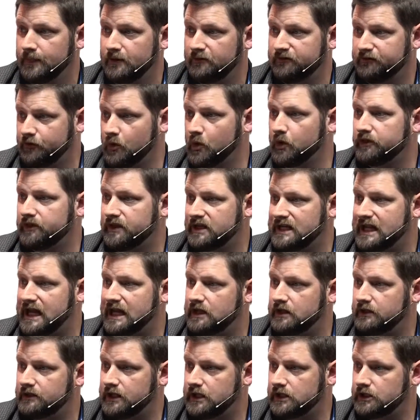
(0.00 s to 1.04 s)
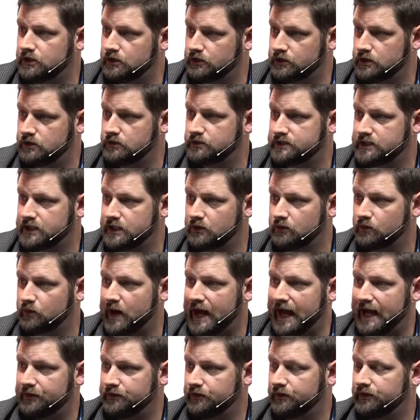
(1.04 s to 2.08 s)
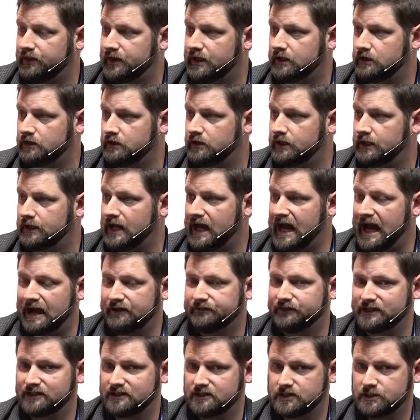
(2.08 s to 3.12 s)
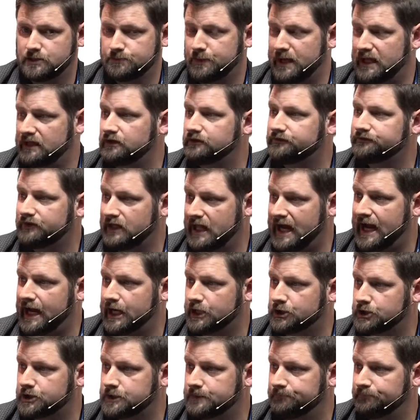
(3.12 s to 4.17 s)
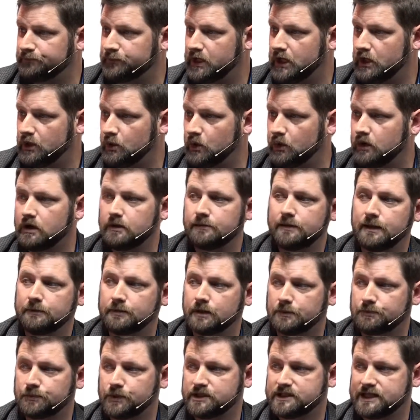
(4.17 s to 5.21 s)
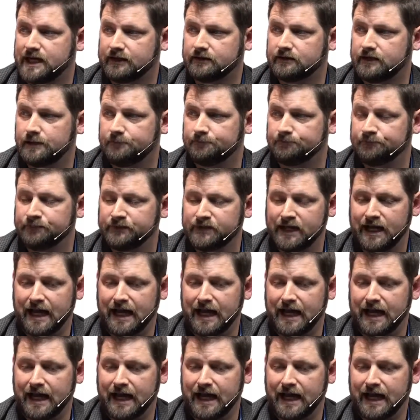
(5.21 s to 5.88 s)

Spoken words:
for the data that you're using, rather than having to spend flash in order to be able to protect them.